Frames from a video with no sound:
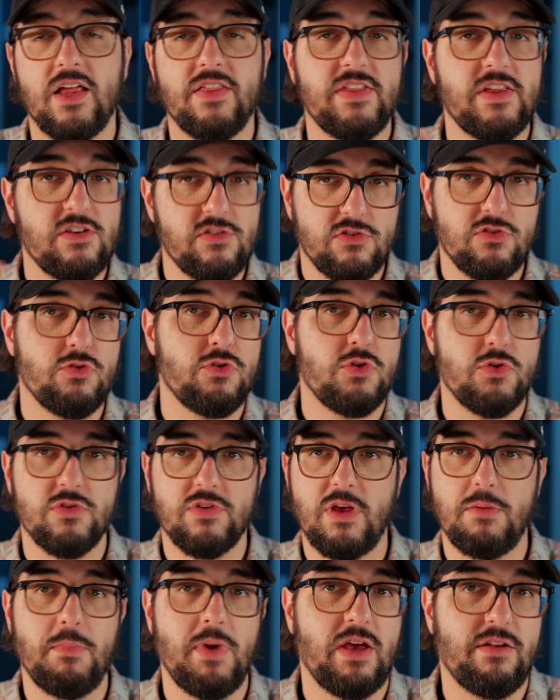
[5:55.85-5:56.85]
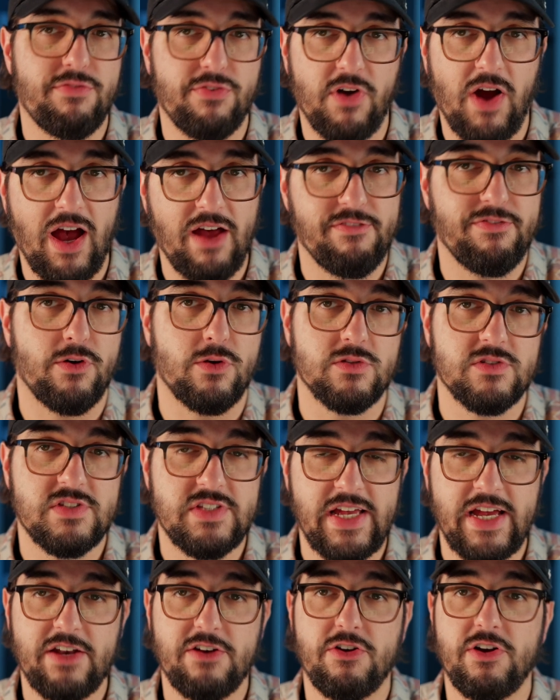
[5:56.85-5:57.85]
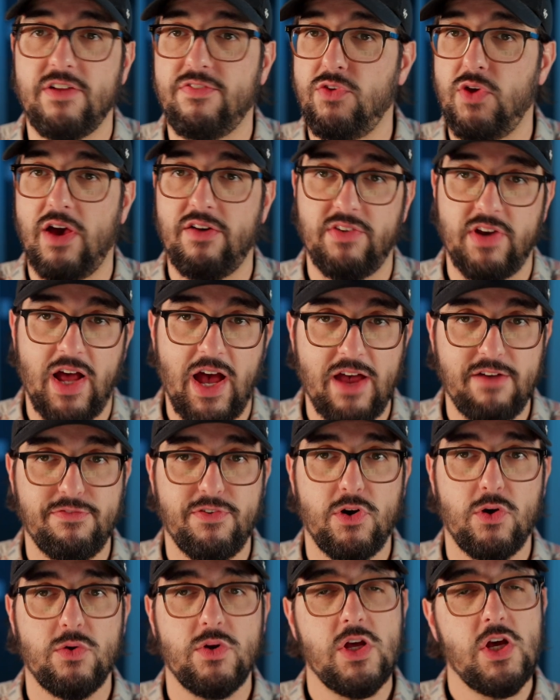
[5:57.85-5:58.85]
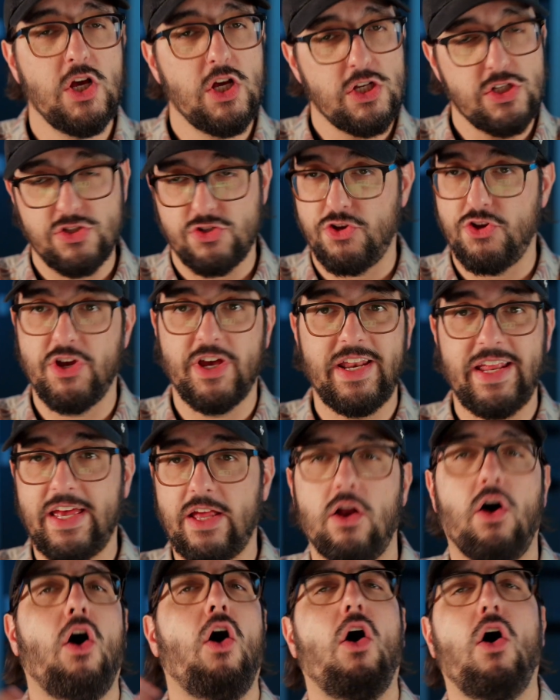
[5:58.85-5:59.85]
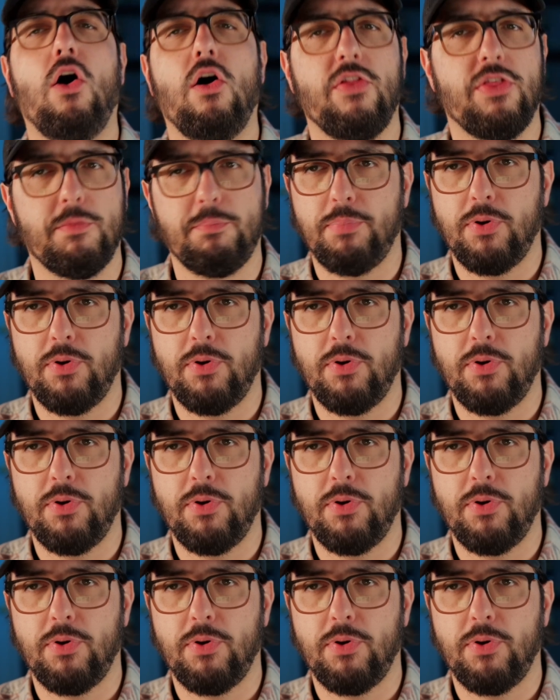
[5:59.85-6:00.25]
these do use a made for iPhone standard if you have an iPhone, so you're going to get all the